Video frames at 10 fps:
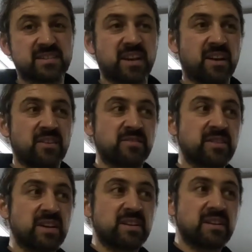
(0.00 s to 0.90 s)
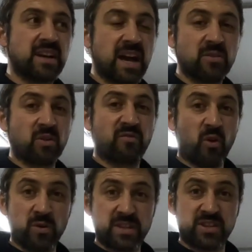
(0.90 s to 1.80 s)
So look
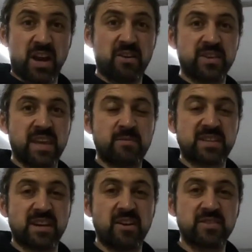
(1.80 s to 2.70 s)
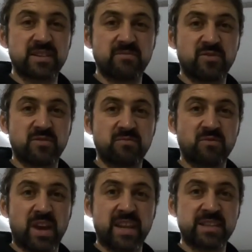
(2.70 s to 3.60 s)
forward to showing you the episodes, and
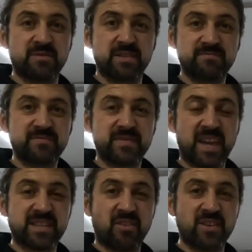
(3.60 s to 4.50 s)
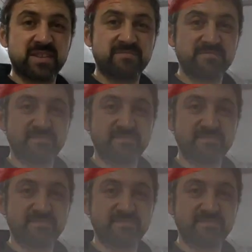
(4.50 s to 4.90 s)
we'll get into it. Thanks guys.